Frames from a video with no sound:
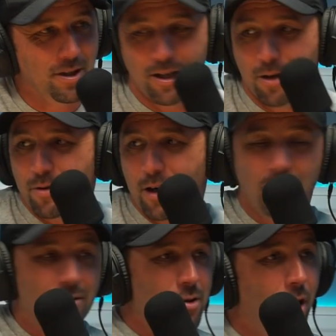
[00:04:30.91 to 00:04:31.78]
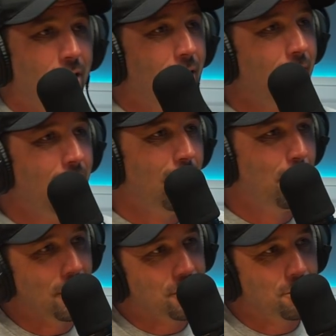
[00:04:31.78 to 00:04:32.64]
he goes round the other side,
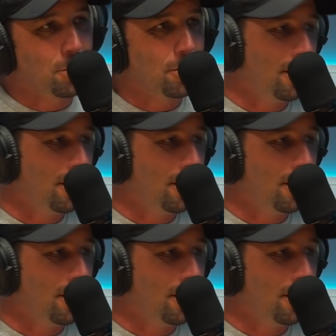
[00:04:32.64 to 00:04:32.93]
picks the ball